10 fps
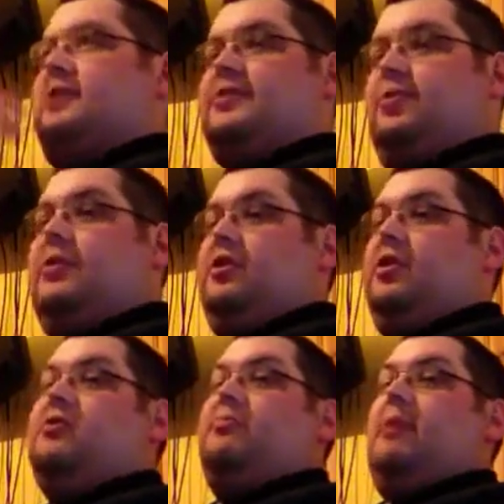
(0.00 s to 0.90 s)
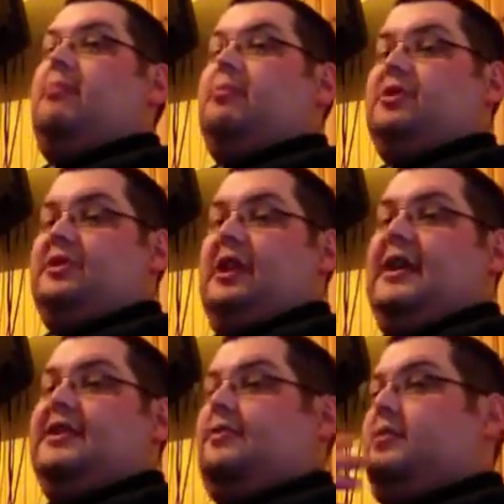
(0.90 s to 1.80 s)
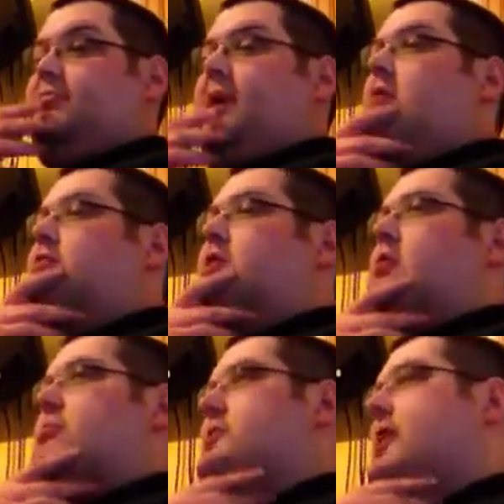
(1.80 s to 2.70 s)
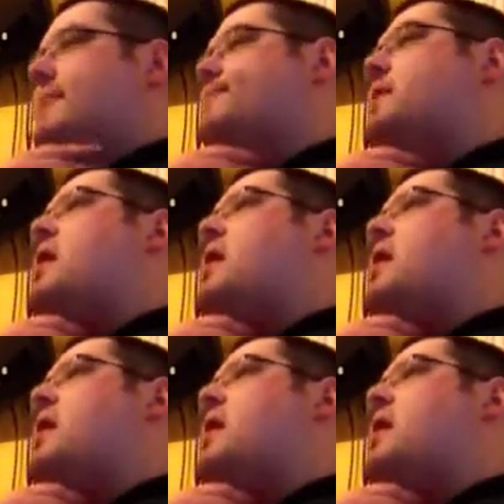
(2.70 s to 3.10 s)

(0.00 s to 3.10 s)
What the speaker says: that's when you go to Blackpool, because the lights are on. It was about October time,